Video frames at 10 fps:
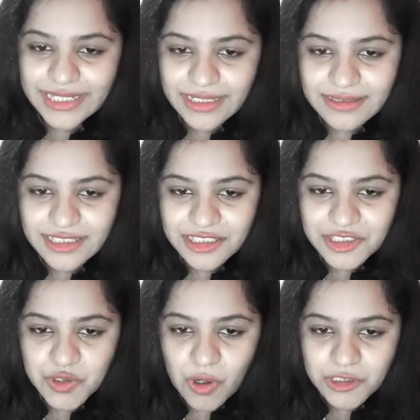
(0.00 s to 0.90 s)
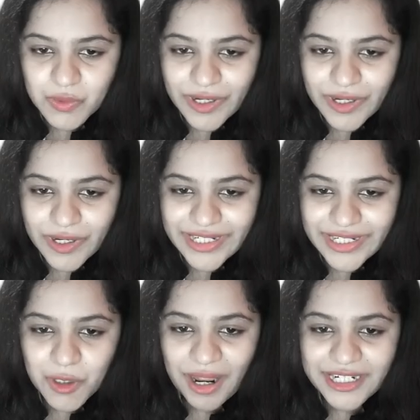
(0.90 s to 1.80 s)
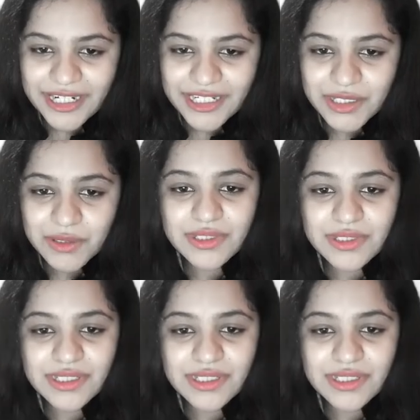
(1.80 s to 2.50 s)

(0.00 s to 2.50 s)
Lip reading: this toxoid cannot bind to the cell